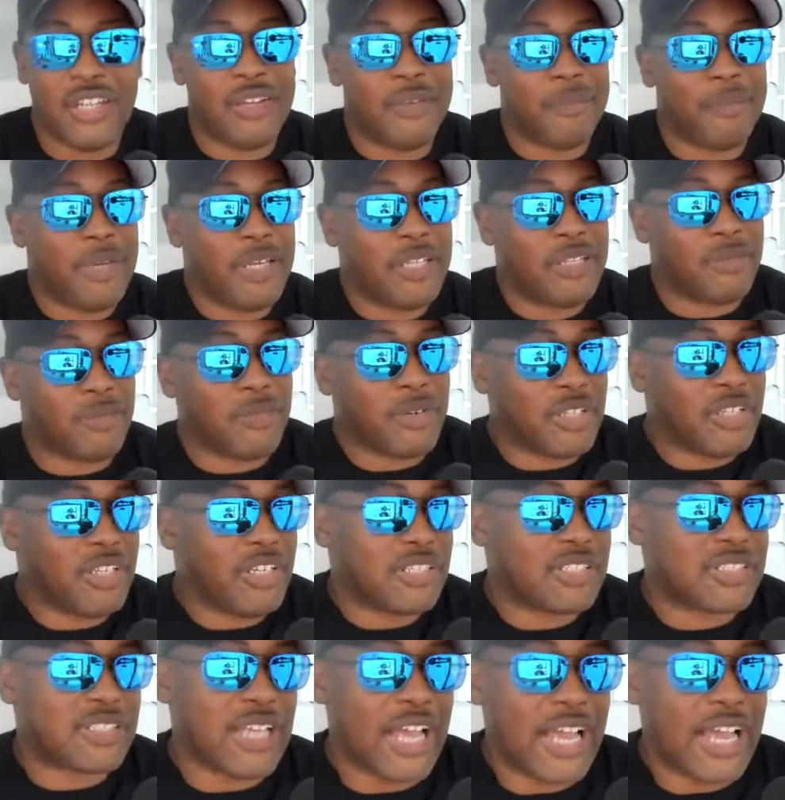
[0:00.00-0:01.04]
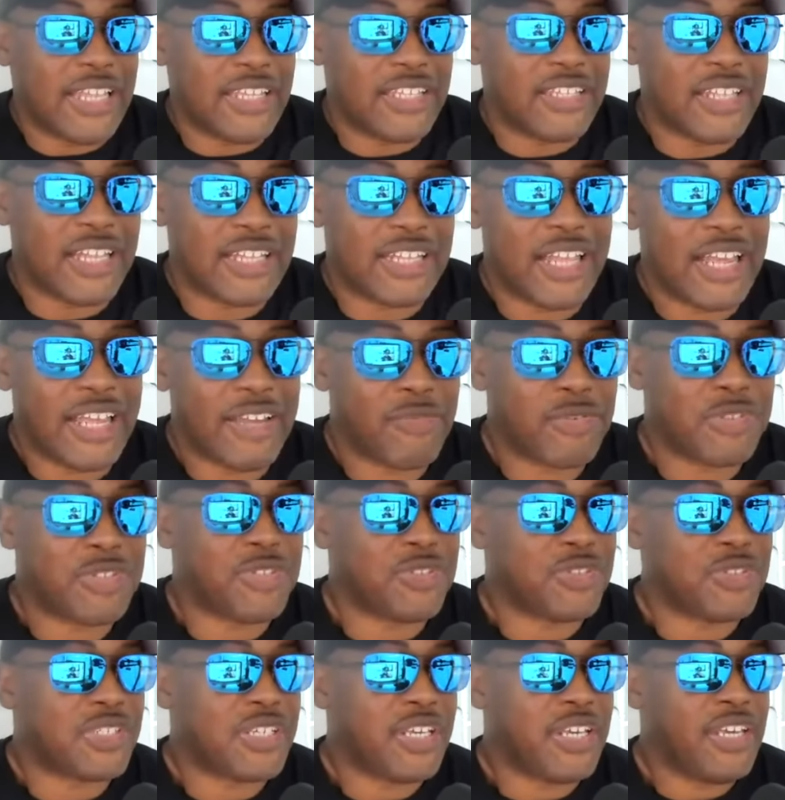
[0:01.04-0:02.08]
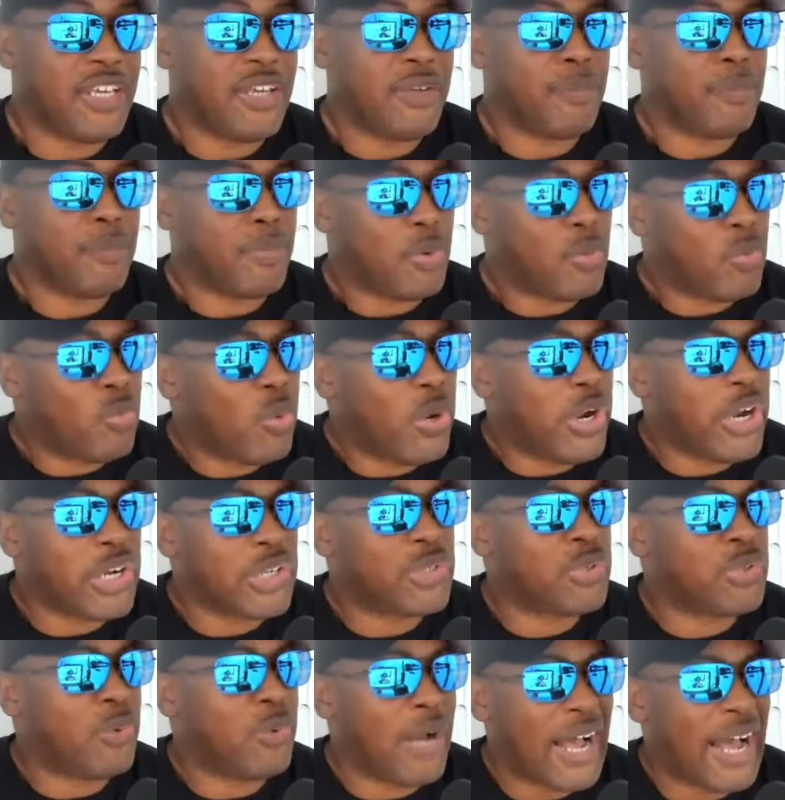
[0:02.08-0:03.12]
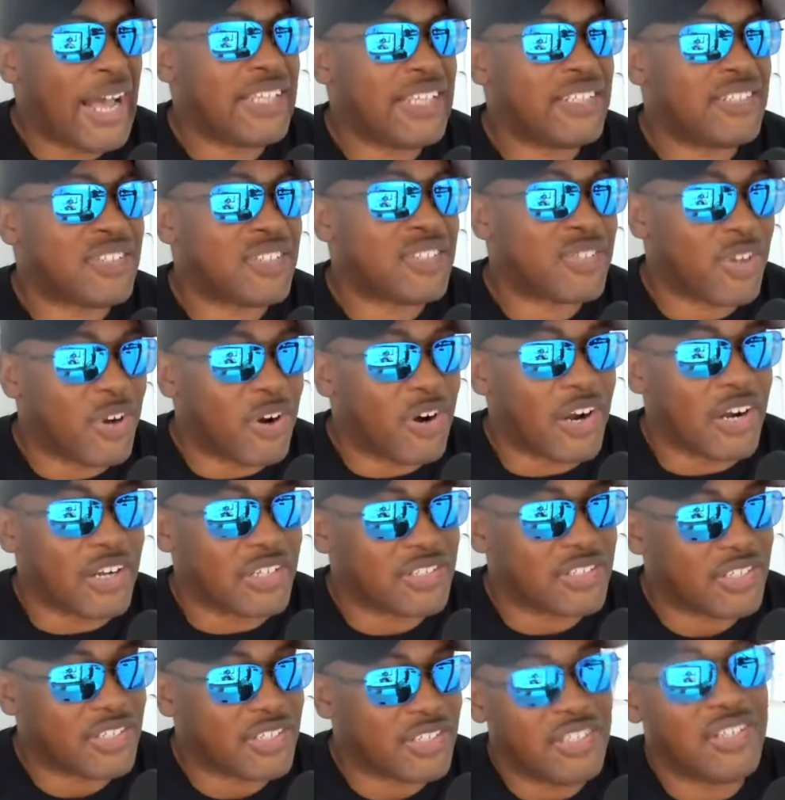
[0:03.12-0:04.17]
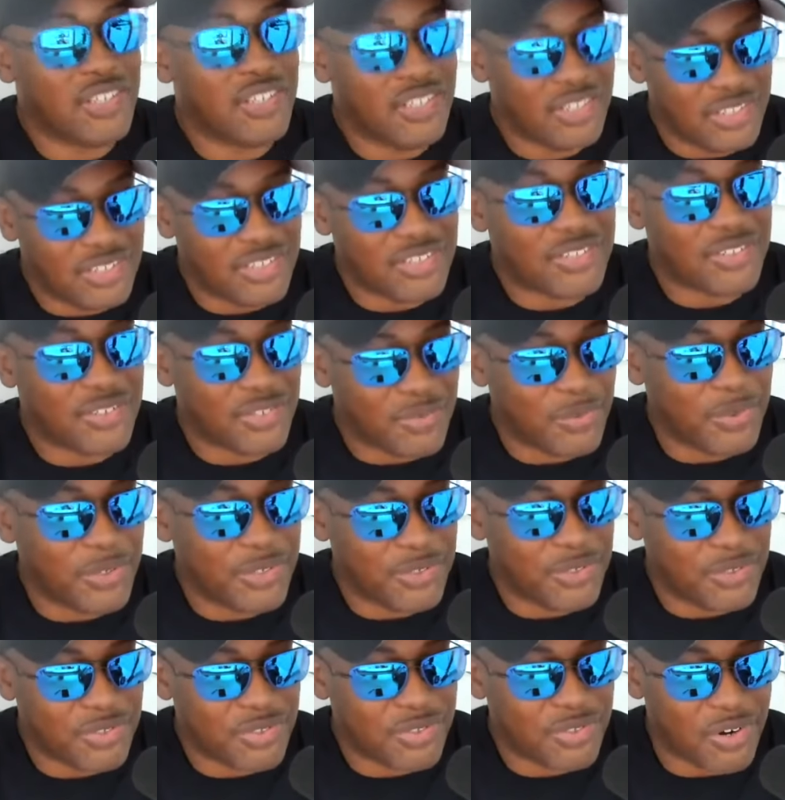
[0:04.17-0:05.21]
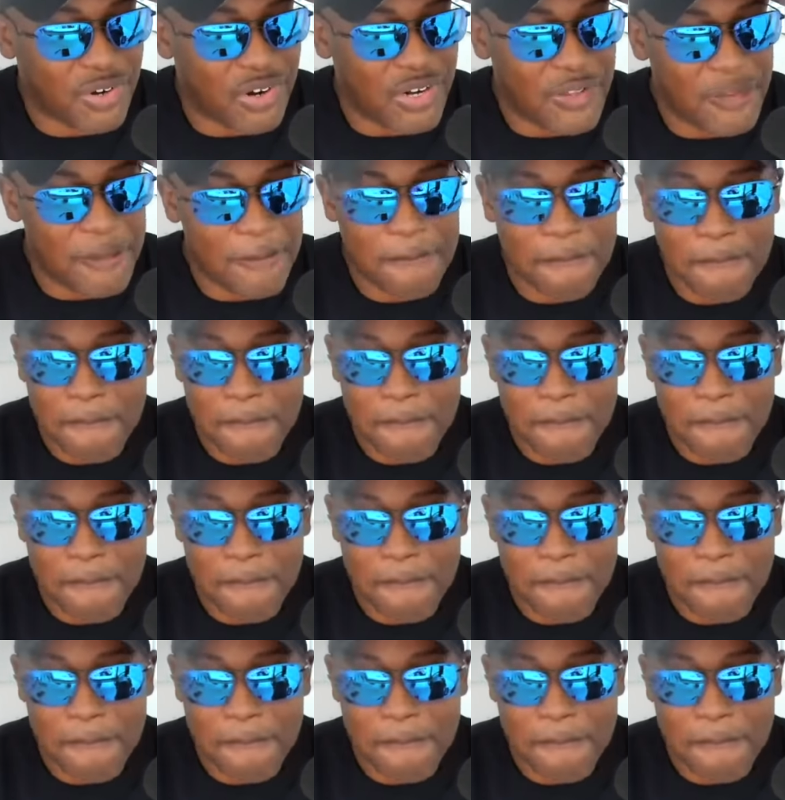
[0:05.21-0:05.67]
man, I'm really excited. I like what you're saying, but where do I start? This is where you start.